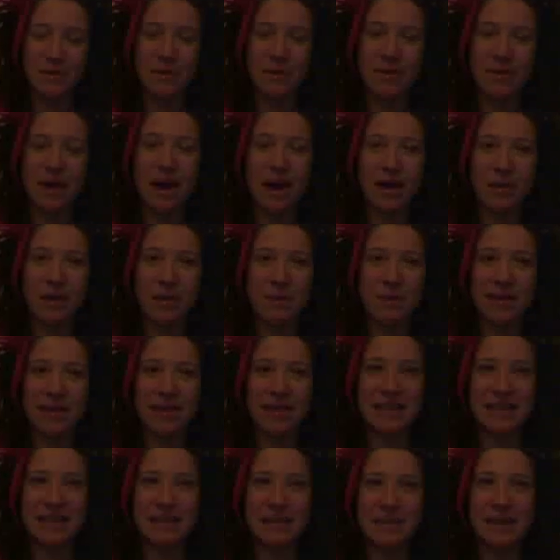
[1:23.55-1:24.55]
We were occupying
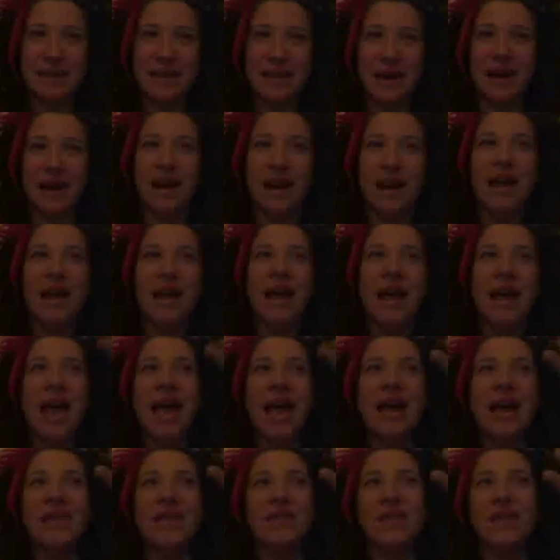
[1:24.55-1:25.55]
the exhibit there,
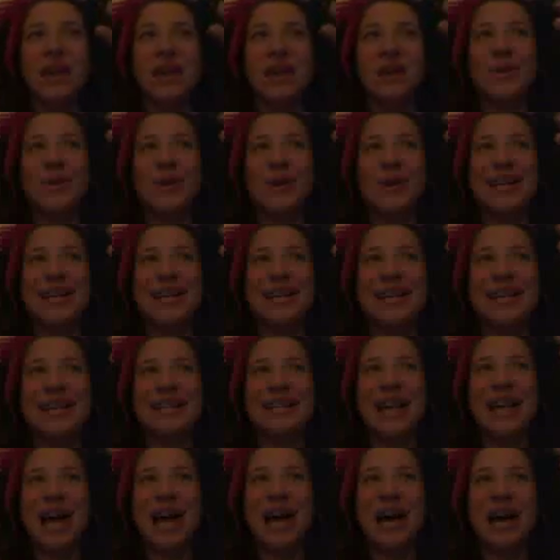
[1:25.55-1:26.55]
and there was
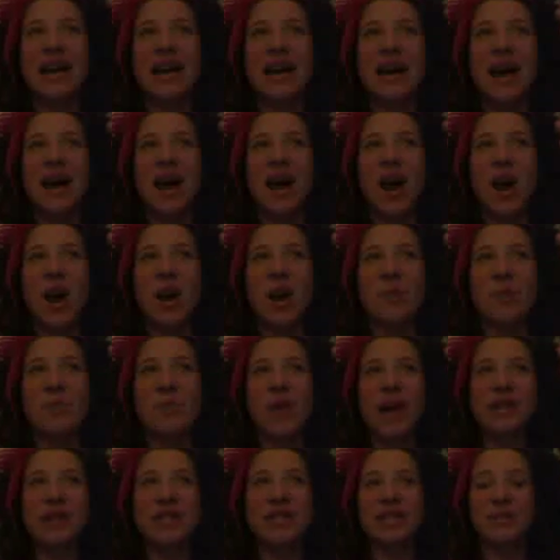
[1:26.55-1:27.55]
our
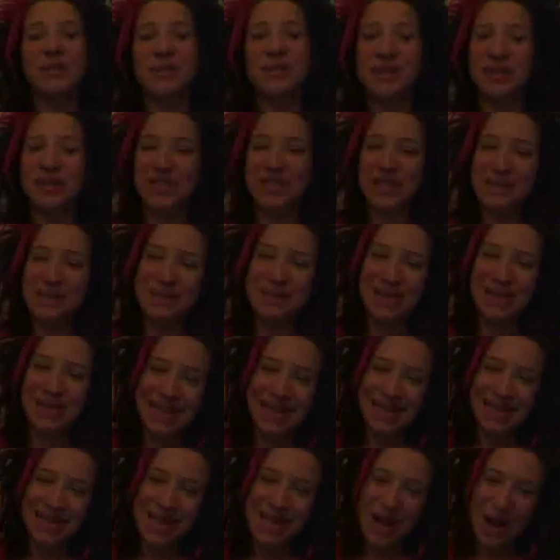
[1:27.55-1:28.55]
project with
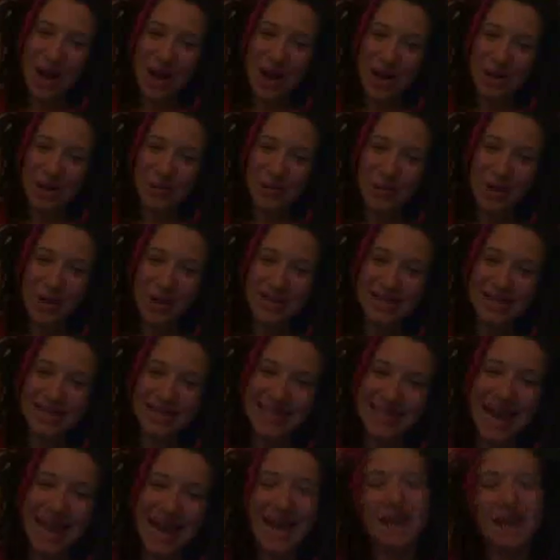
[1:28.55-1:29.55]
Jimmy on one
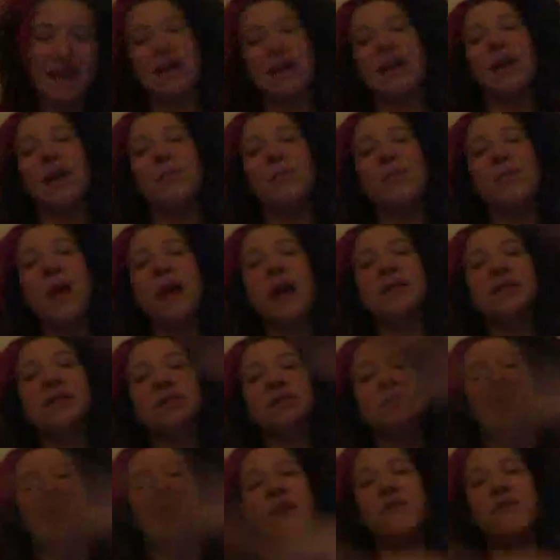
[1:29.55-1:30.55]
side, and our
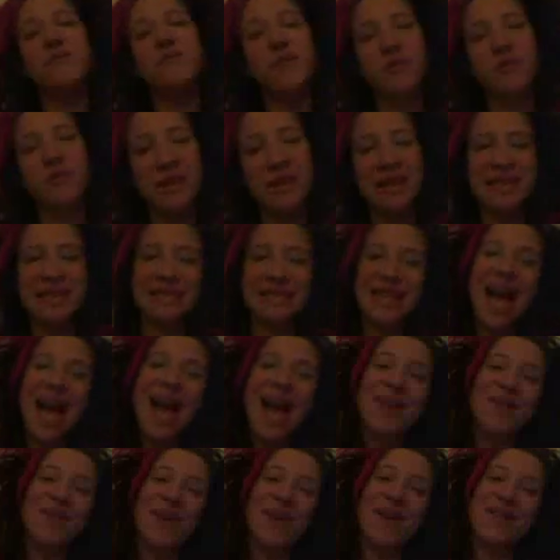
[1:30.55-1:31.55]
project of Movement is
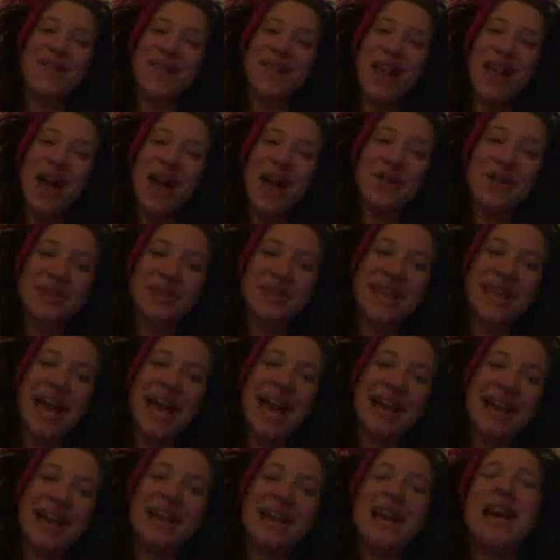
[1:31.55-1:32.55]
Life on the other
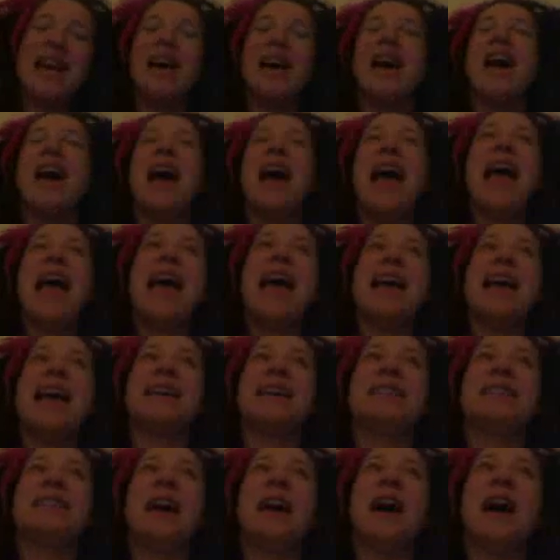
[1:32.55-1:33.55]
side,
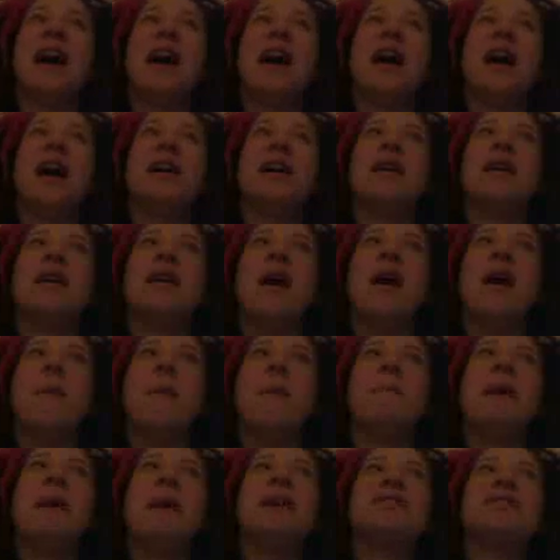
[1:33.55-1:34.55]
and
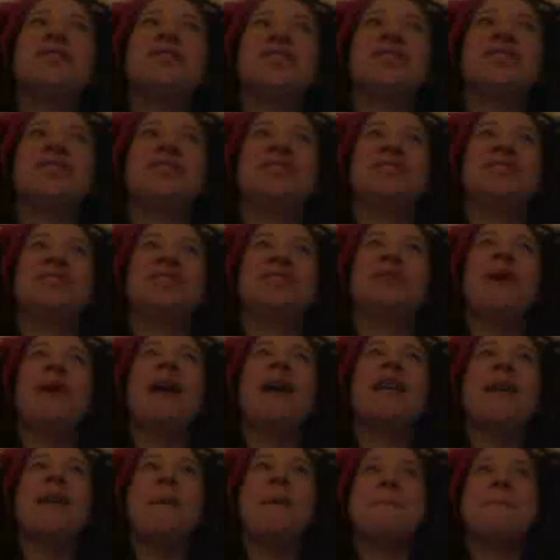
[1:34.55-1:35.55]
much to
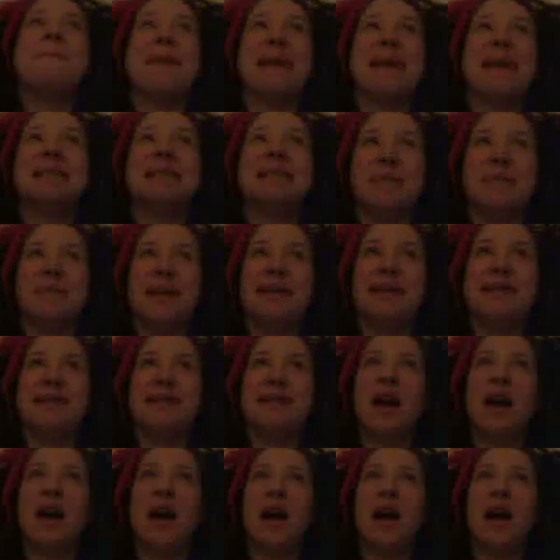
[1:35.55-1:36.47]
our amazement,